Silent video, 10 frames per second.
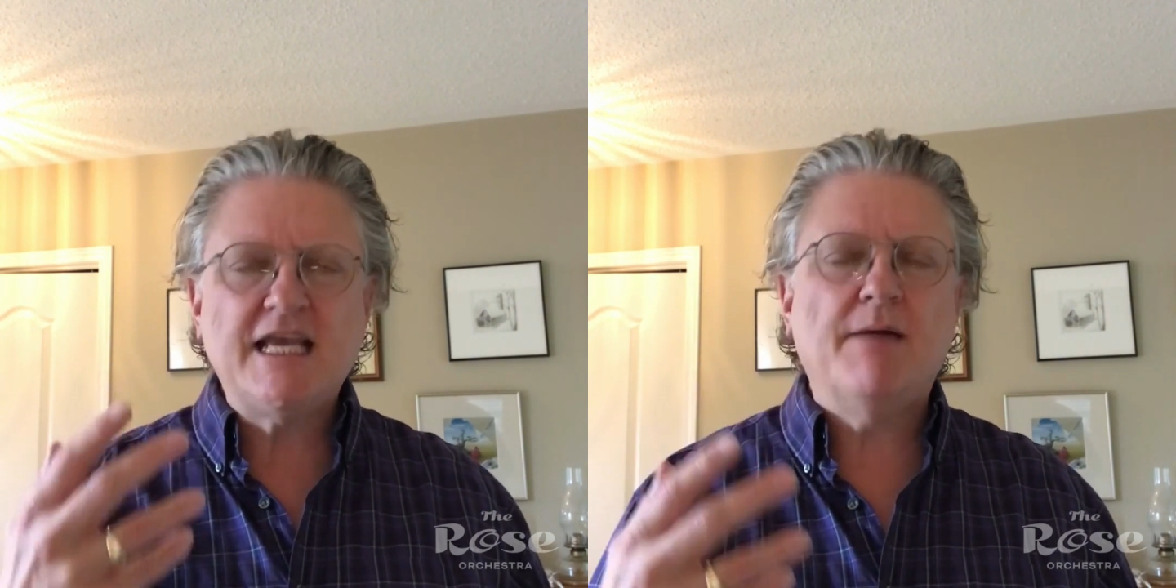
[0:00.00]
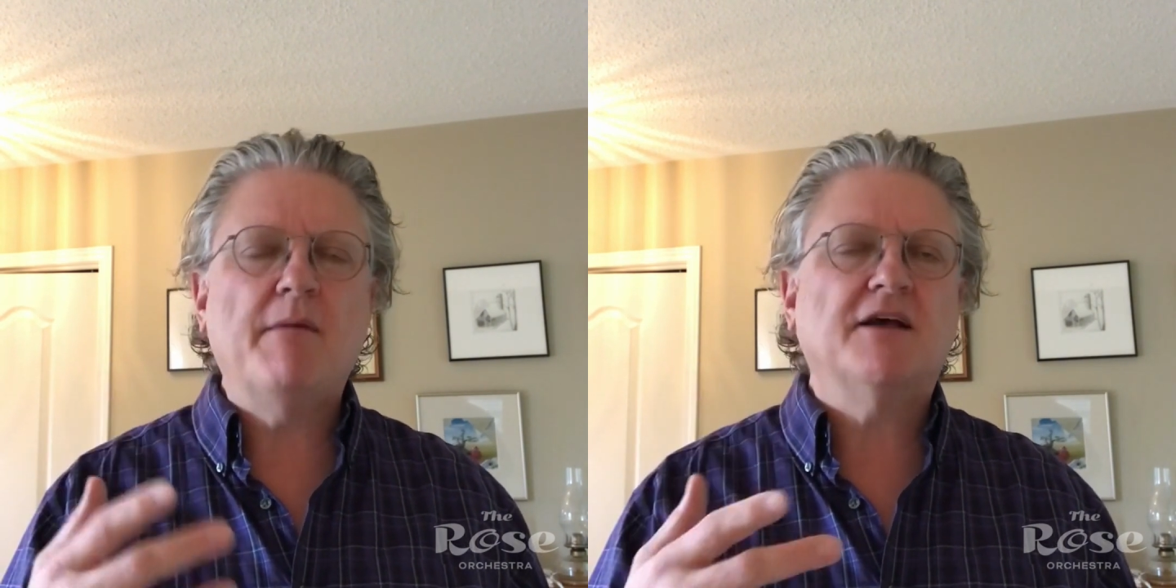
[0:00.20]

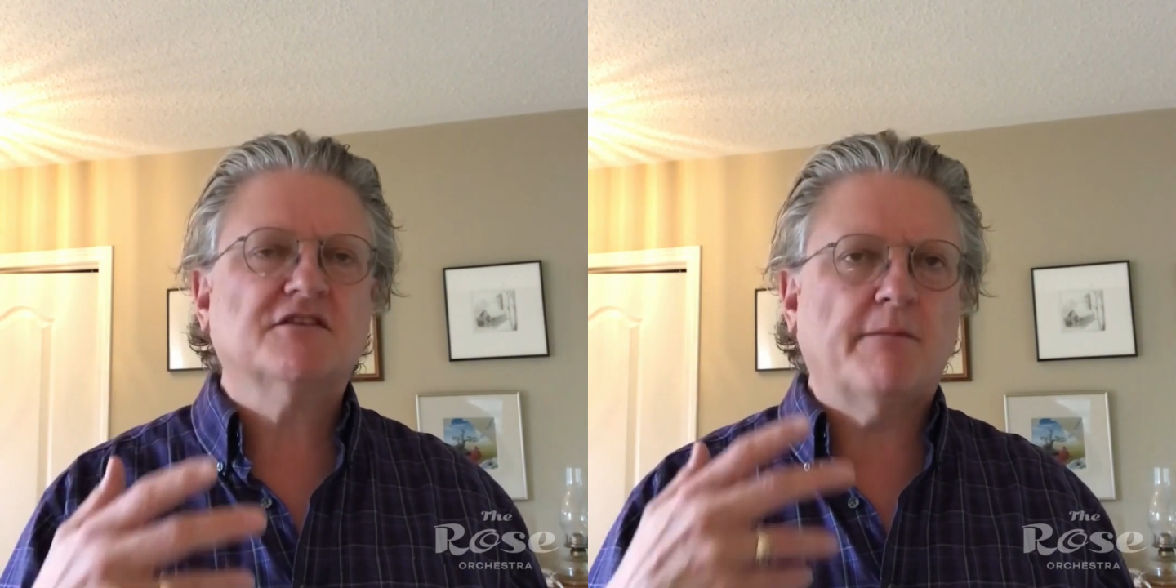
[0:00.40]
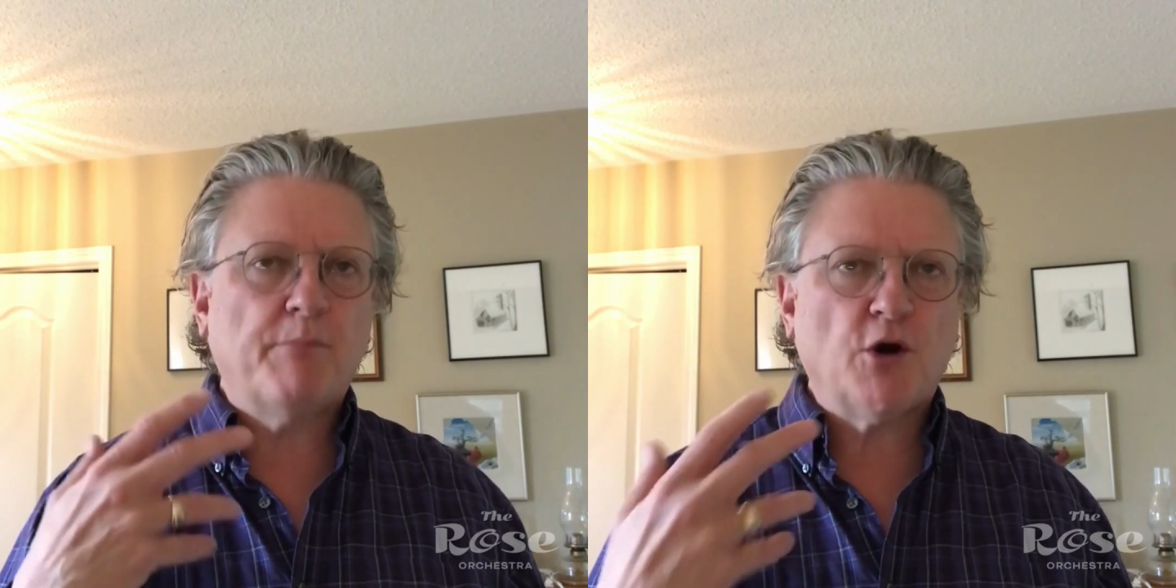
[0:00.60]
him as
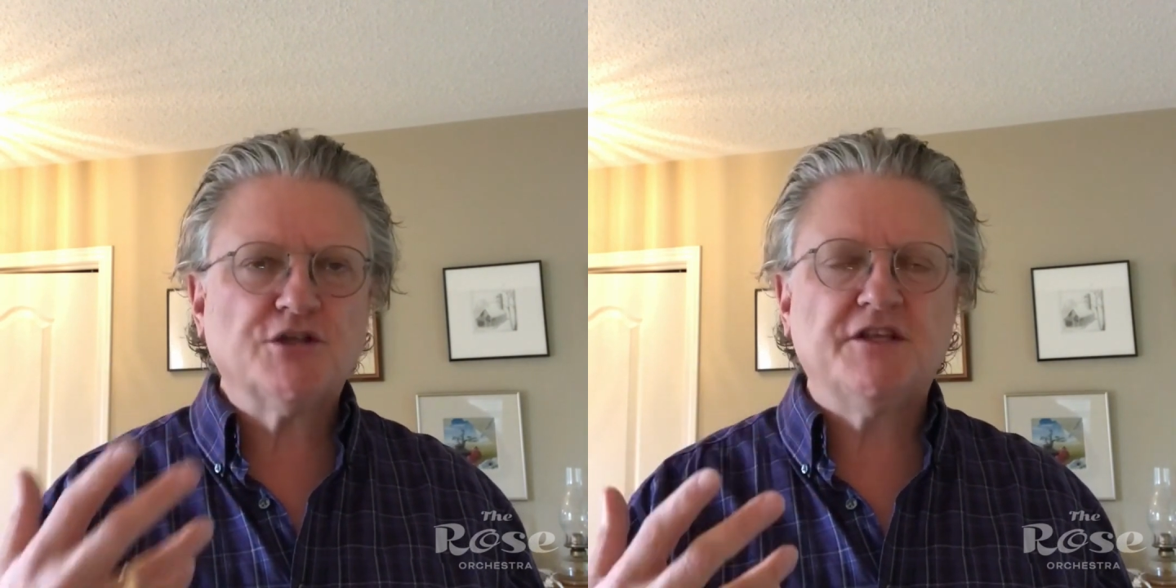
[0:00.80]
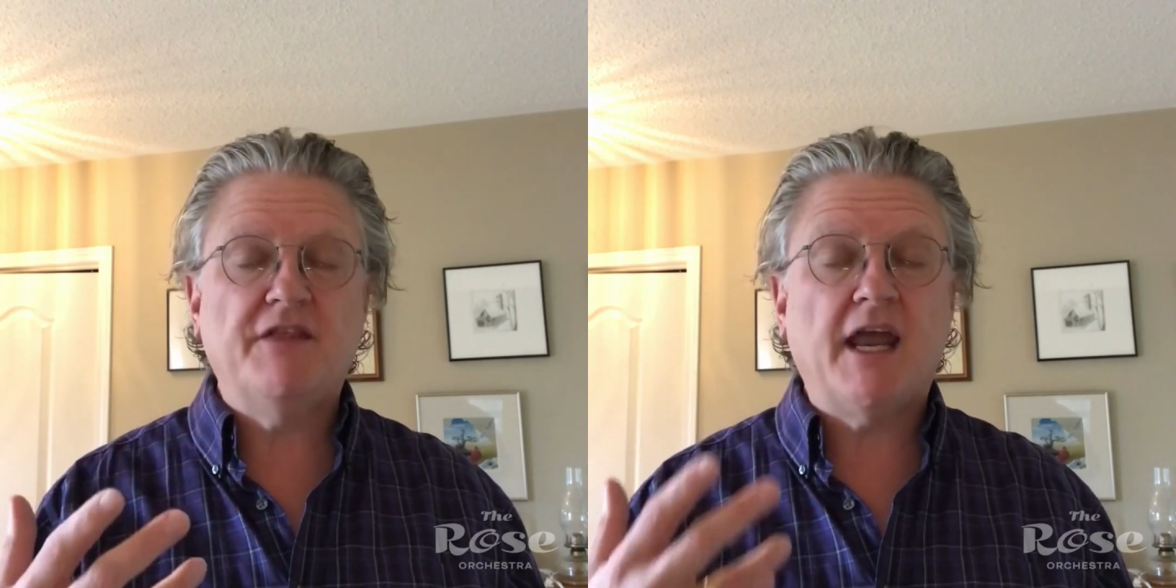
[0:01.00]
the
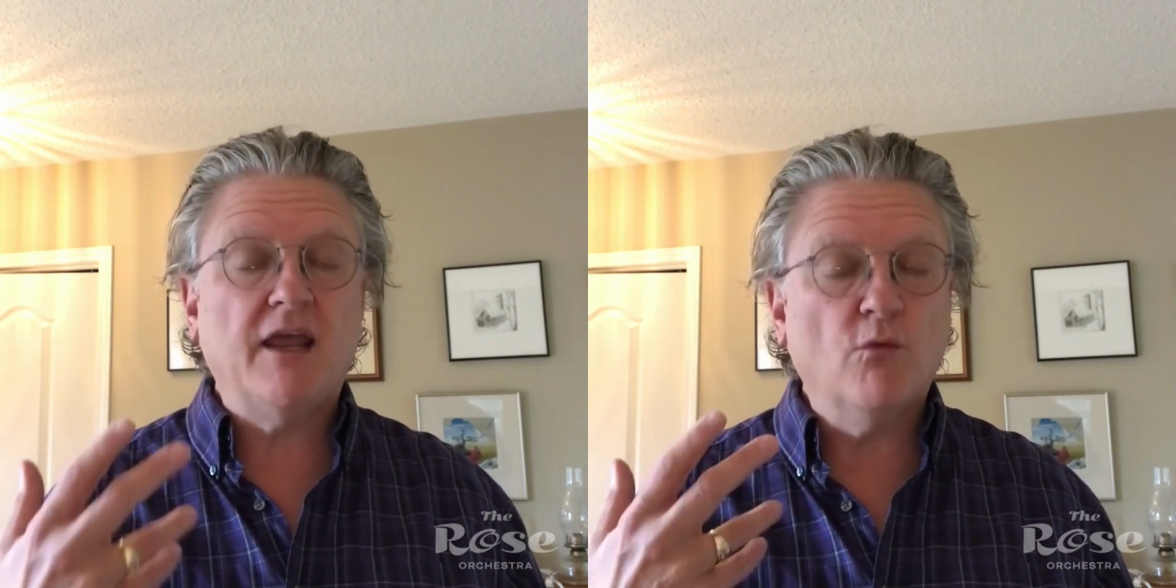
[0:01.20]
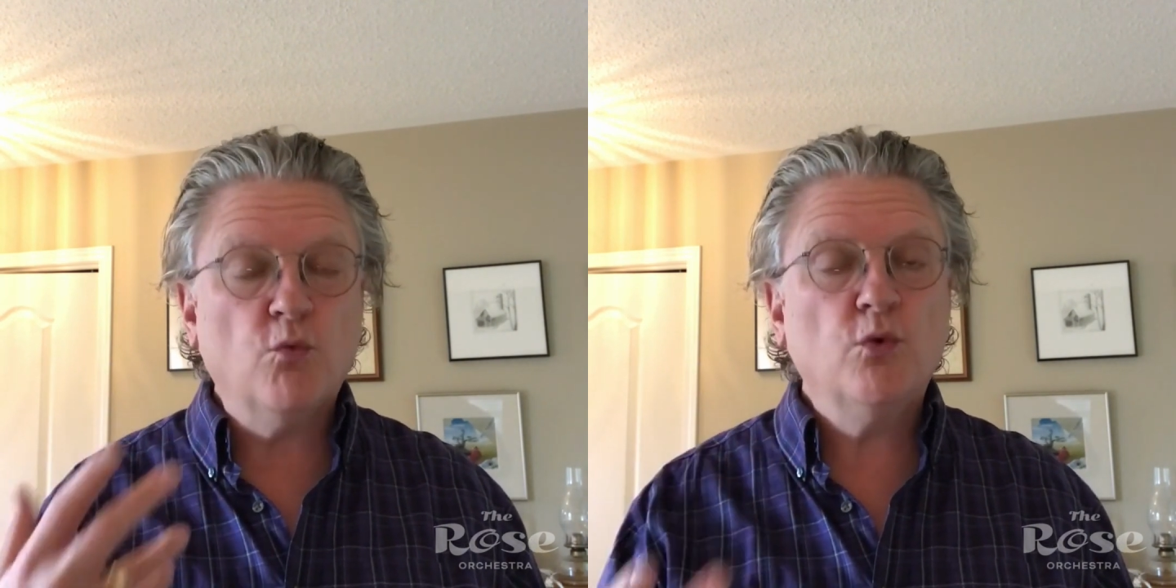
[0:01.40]
person that
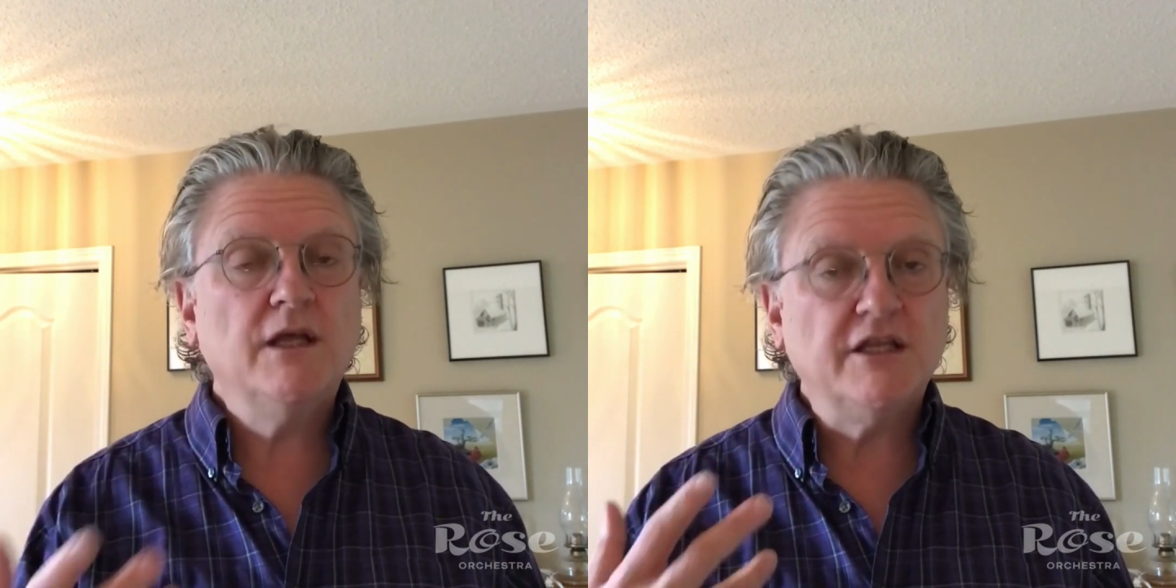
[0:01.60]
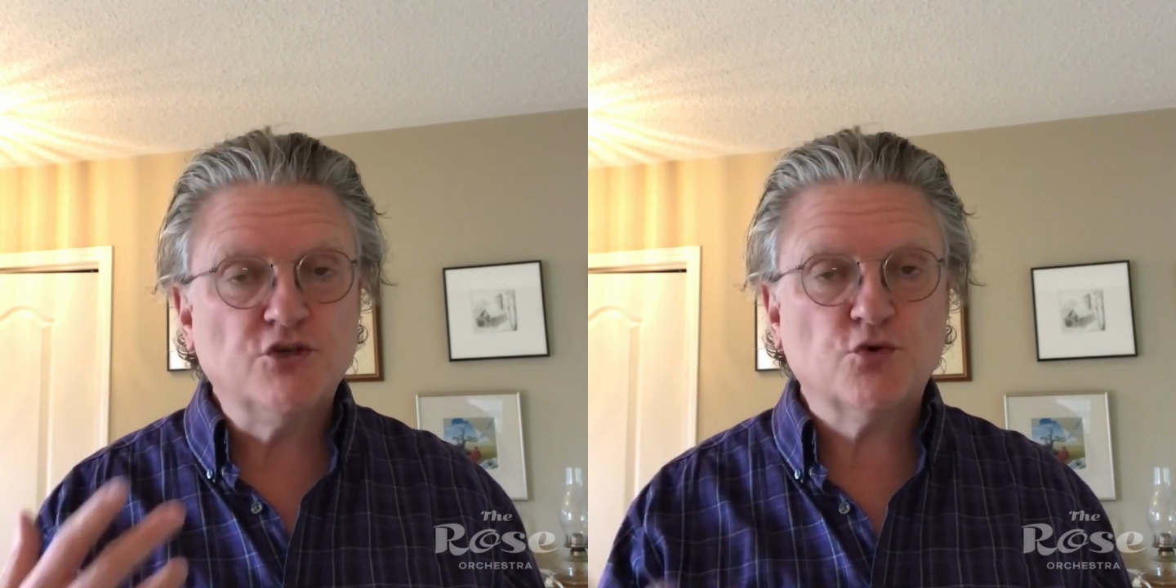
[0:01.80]
he
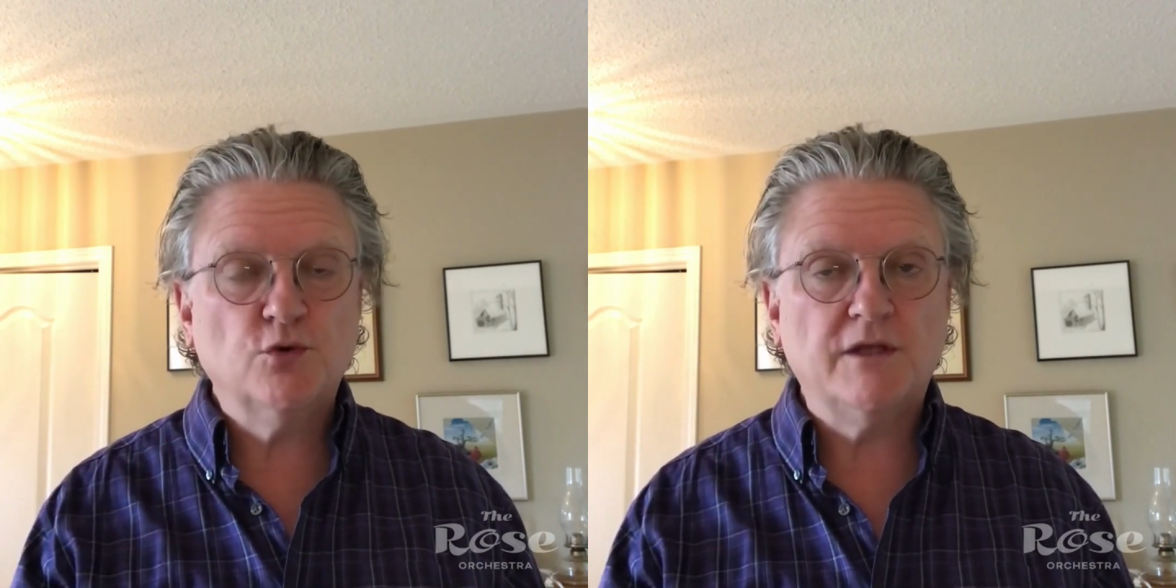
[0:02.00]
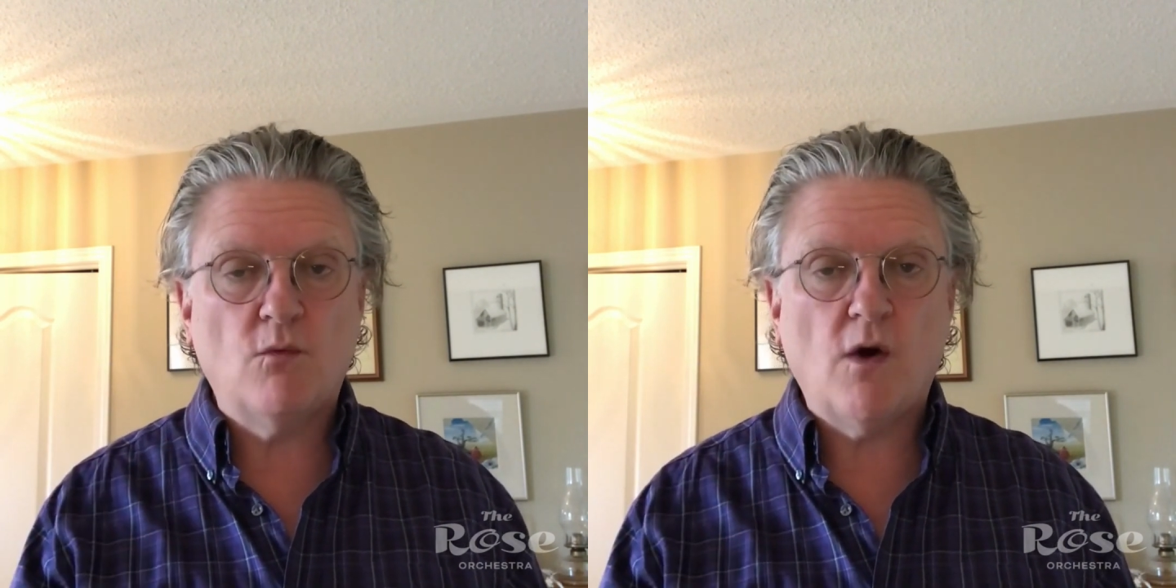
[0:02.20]
really
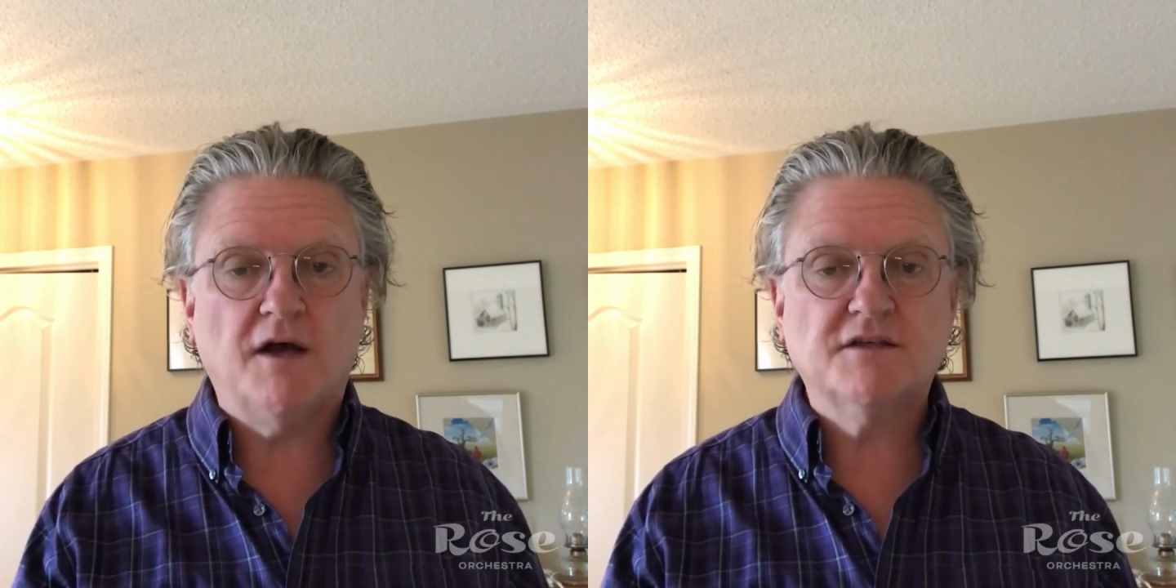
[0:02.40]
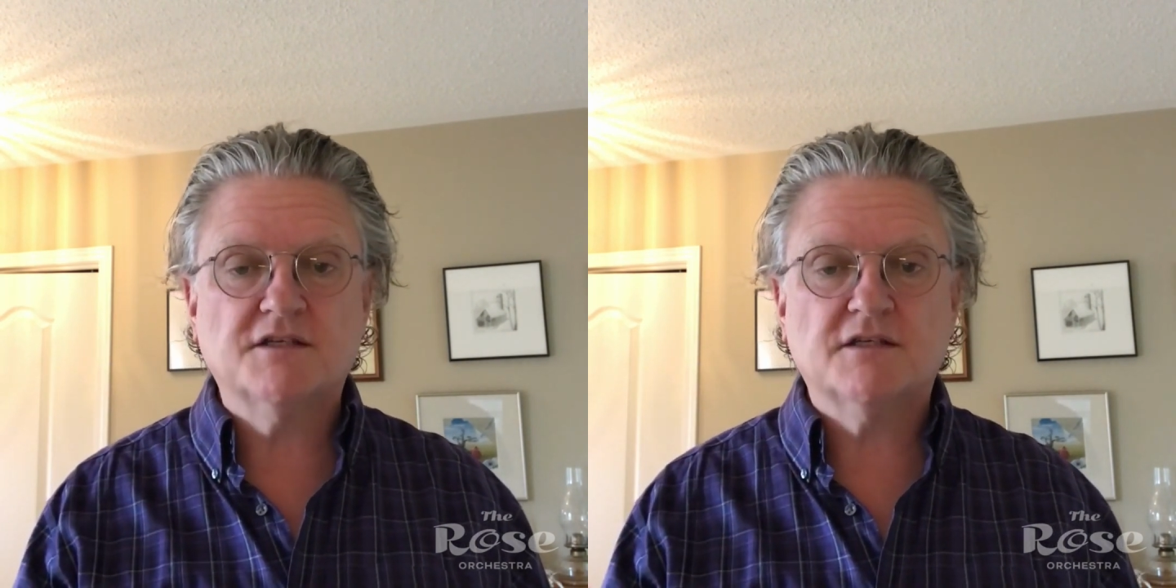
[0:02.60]
truly
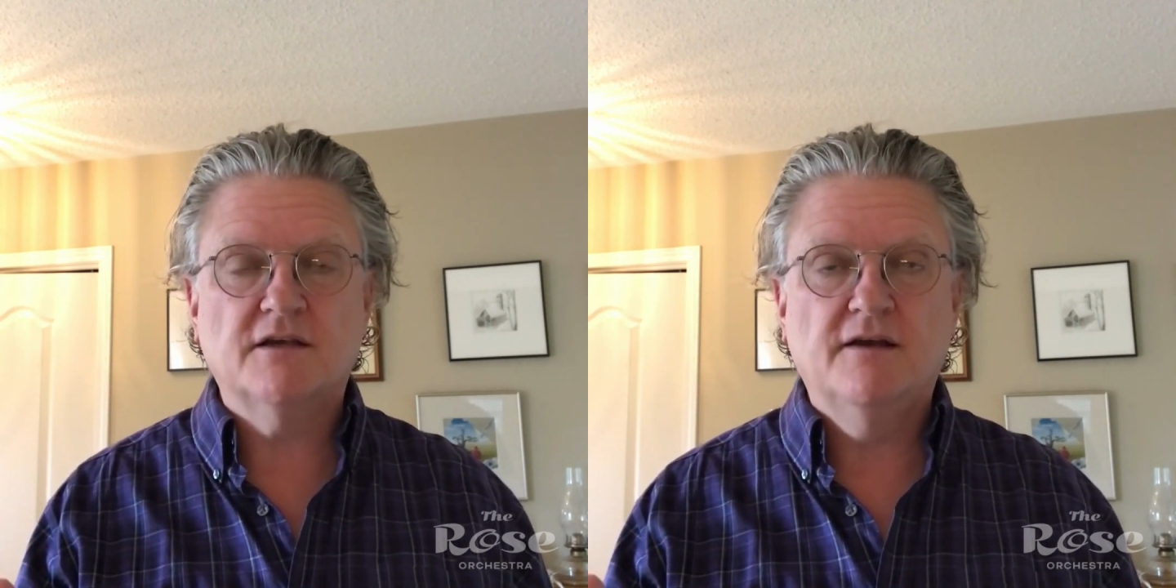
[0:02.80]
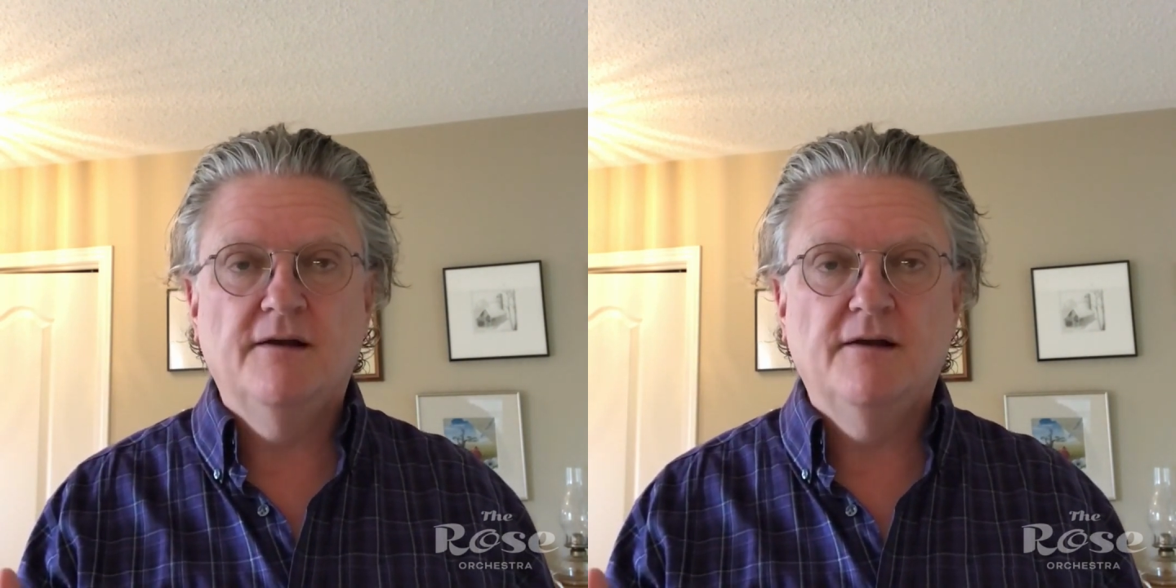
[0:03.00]
was,